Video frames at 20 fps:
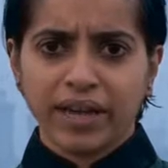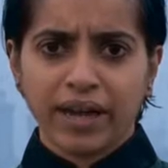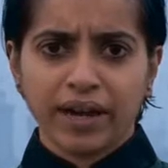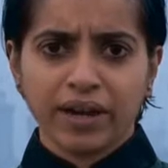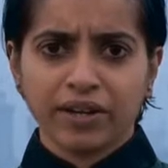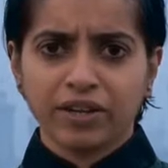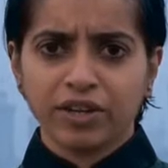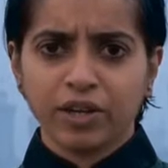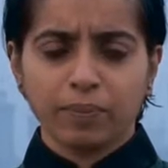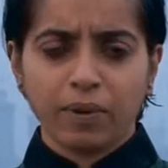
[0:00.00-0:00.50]

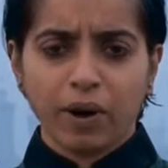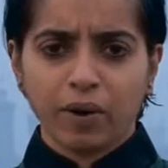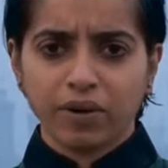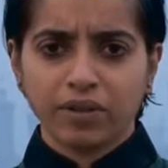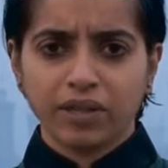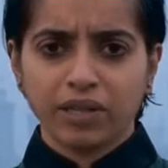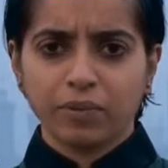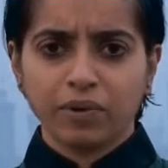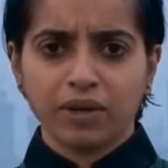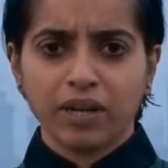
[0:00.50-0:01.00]
angry about
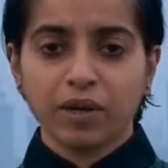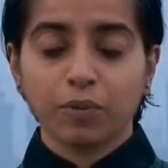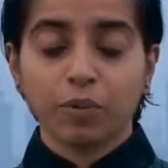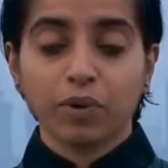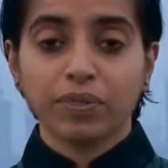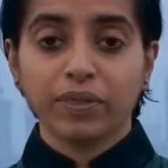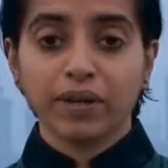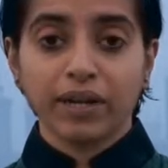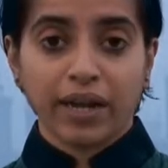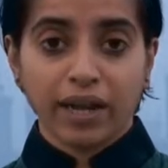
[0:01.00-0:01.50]
it. They were like,
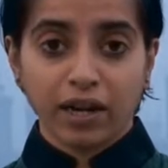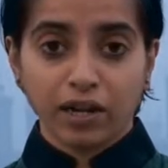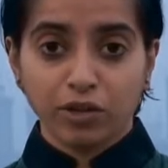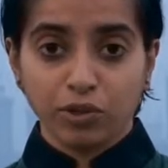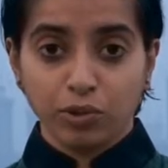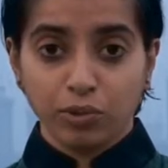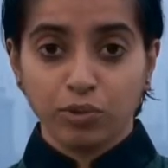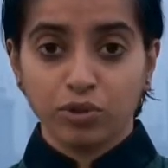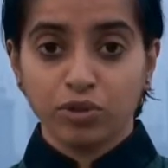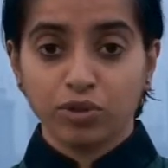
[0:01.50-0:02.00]
what the hell,
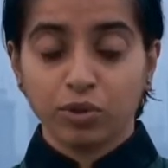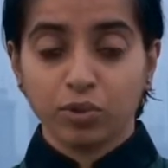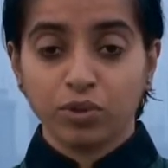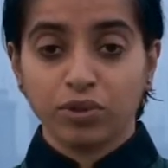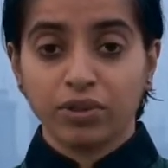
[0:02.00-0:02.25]
dude? So